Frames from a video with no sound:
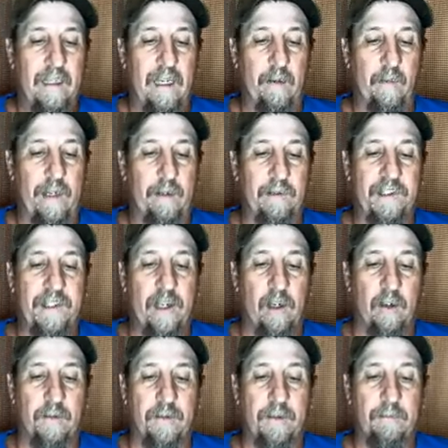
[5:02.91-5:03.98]
And when it was
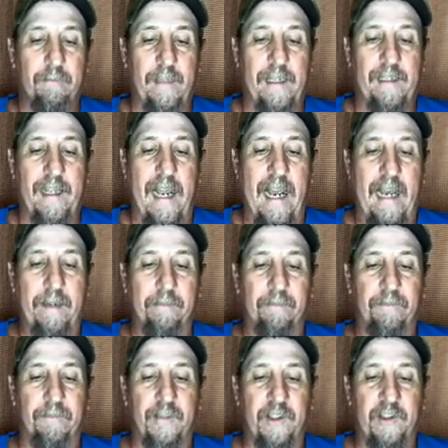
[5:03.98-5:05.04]
told me that
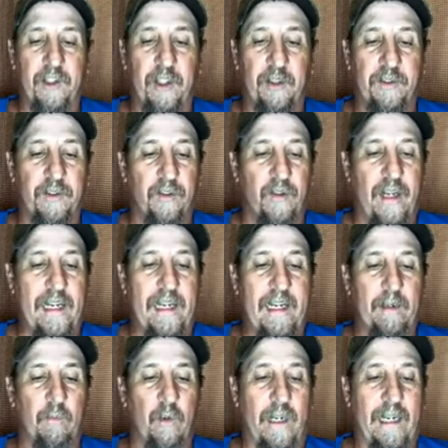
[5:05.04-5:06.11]
the Jews lay
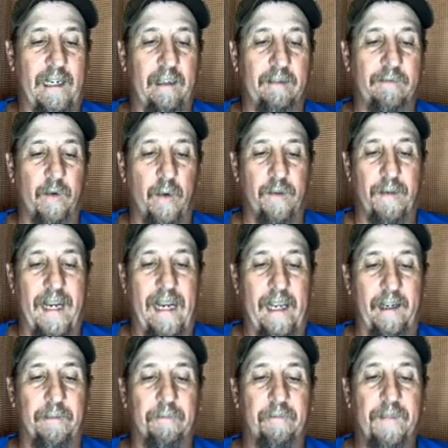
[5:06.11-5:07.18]
in wait for the
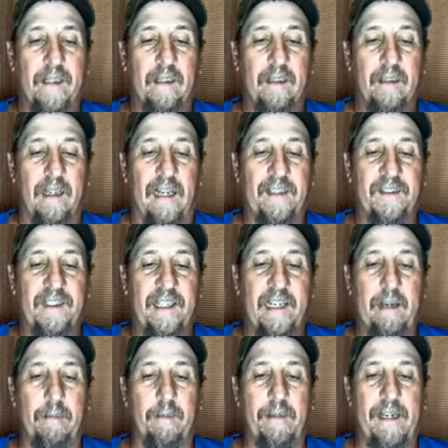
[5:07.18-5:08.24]
man, I sent
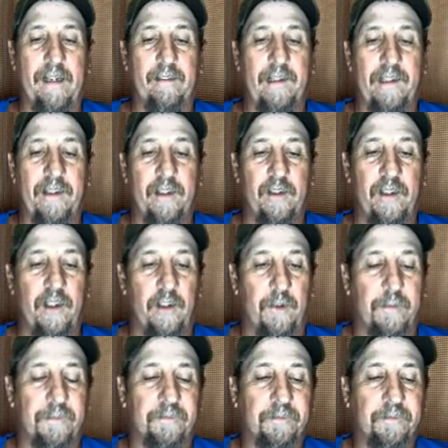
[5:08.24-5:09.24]
him immediately to you,